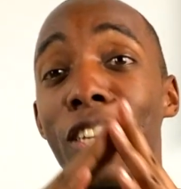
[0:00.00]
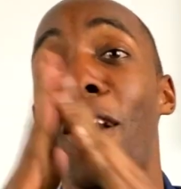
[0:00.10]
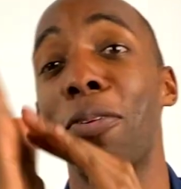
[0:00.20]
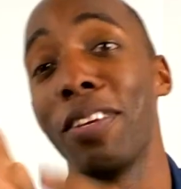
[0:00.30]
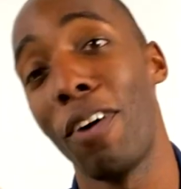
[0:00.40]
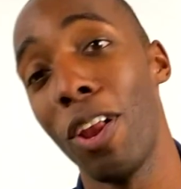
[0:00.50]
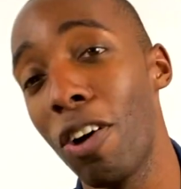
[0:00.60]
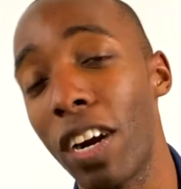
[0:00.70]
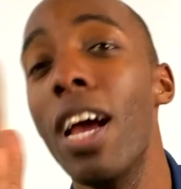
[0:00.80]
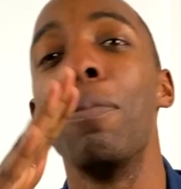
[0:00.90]
totally fall
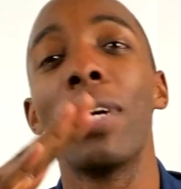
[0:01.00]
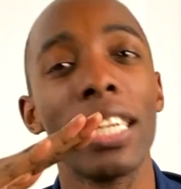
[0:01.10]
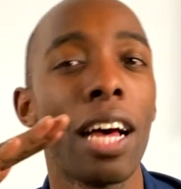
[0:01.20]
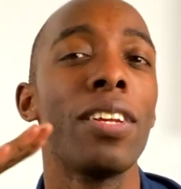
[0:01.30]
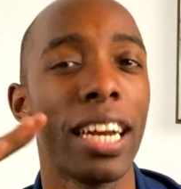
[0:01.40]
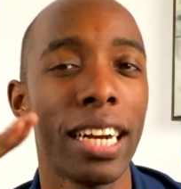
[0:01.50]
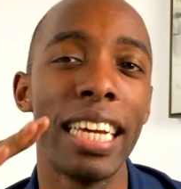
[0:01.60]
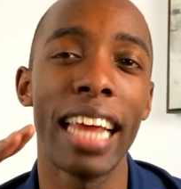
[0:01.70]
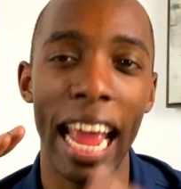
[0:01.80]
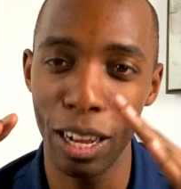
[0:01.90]
over because I was at a
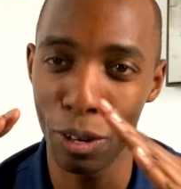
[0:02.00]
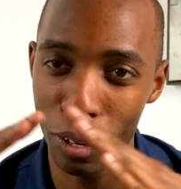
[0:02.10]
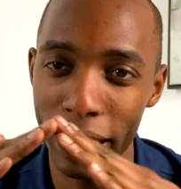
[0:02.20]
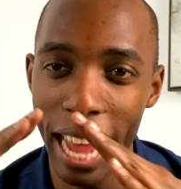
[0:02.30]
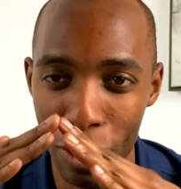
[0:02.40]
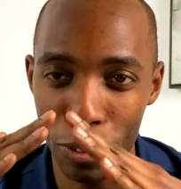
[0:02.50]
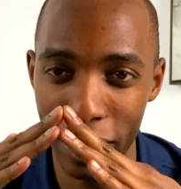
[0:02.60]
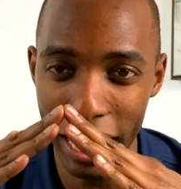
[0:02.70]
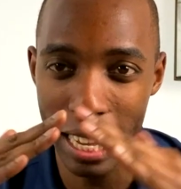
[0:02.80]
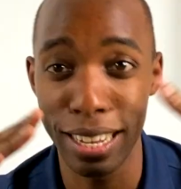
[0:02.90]
nice angle
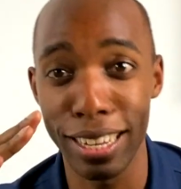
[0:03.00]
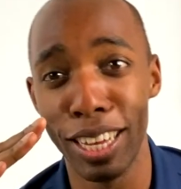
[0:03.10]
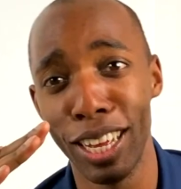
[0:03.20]
countering his